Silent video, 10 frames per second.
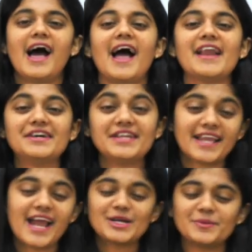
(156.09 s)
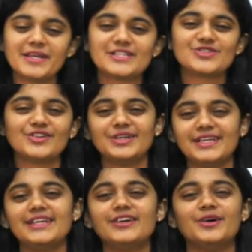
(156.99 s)
And Unacademy is
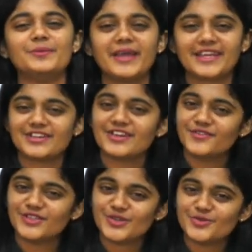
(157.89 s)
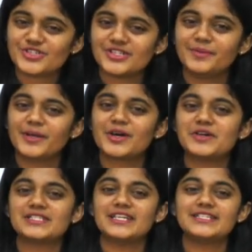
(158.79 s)
really making revolution
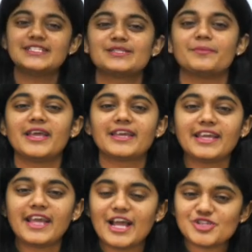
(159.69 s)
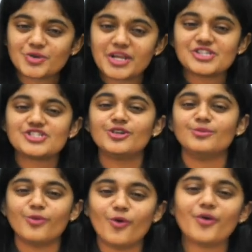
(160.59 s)
because it is making
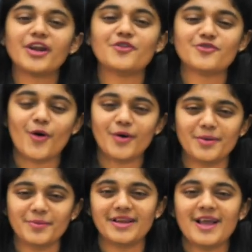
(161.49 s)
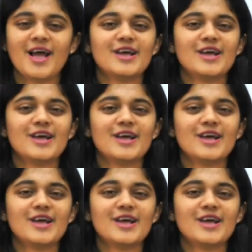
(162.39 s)
education more affordable.